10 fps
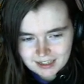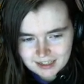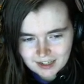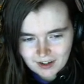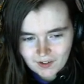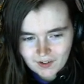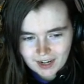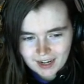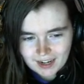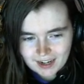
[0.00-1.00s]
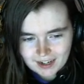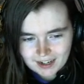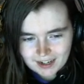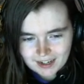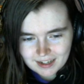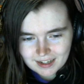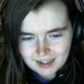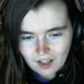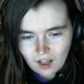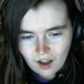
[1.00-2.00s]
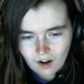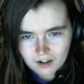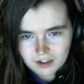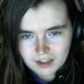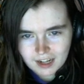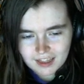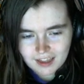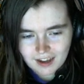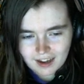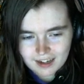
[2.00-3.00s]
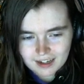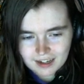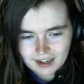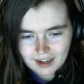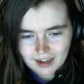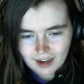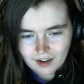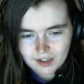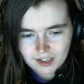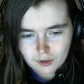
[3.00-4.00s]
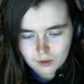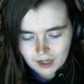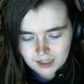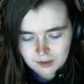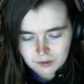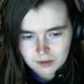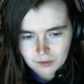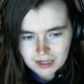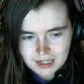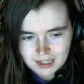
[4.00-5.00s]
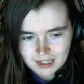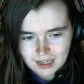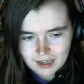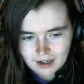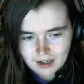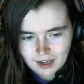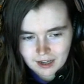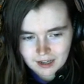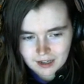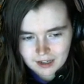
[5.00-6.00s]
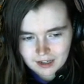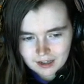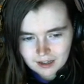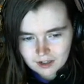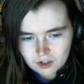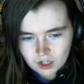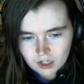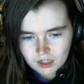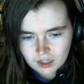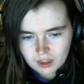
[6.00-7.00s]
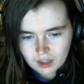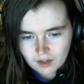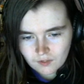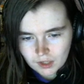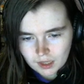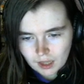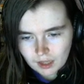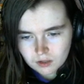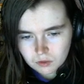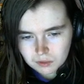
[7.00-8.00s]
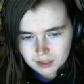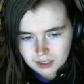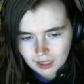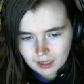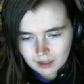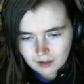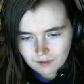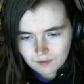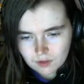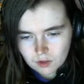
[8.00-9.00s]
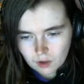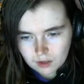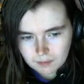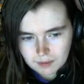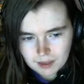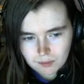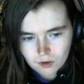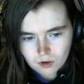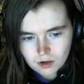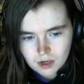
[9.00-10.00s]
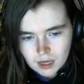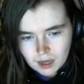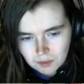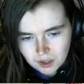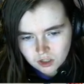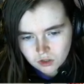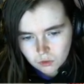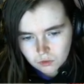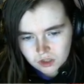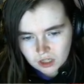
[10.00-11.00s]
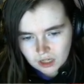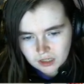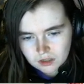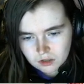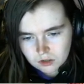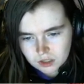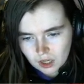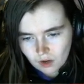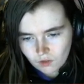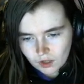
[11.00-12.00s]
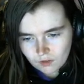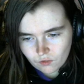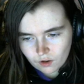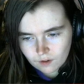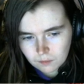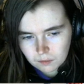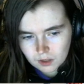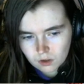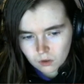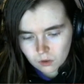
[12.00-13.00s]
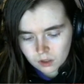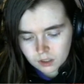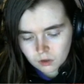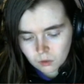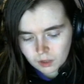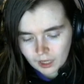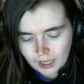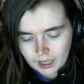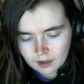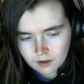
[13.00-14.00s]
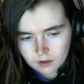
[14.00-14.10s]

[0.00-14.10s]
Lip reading: Sorry. It's a lot harder than I thought. How did you guys do it so easily? Try not to think of it as you're reciting it to other people. Imagine you're reciting it to yourself, like in front of a mirror or in your own head.